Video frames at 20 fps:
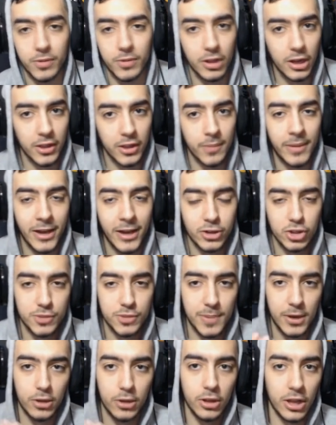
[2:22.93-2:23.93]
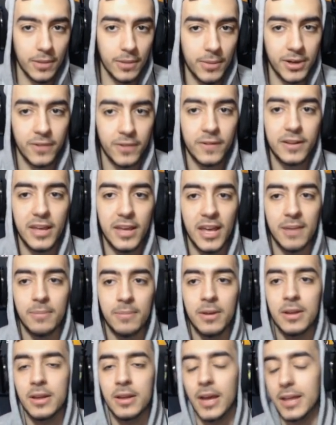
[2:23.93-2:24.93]
A lot of them actually spent a lot of money in the game
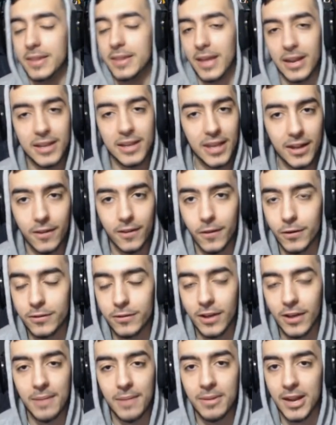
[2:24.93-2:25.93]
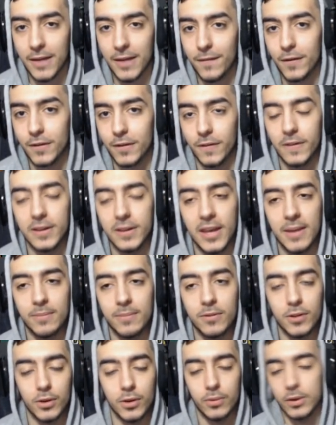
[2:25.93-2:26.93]
and dedicated their time and effort to the game.
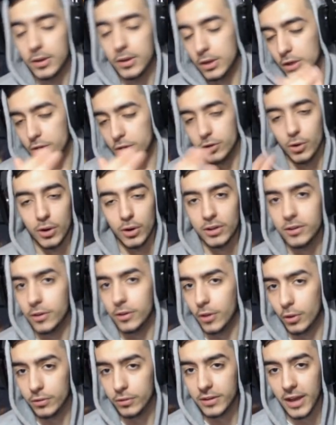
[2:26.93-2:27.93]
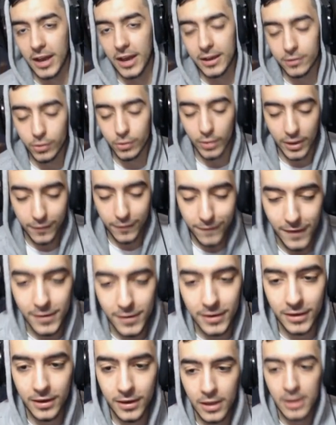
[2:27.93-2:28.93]
So sorry to those guys who I
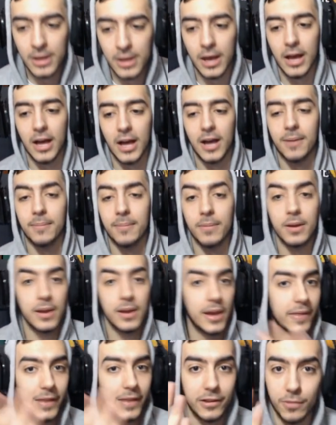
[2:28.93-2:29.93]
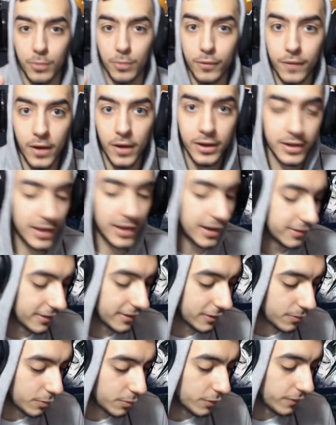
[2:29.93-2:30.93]
offended. Um, and let's move on, guys.
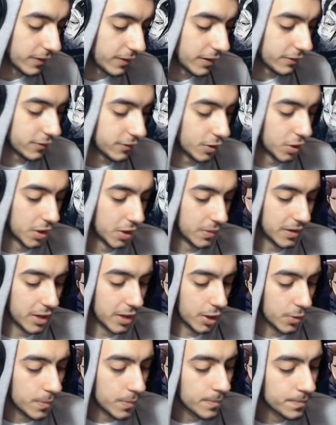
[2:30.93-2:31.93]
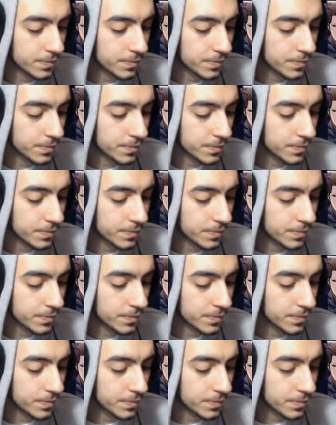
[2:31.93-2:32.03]
Let's move on. So here we go.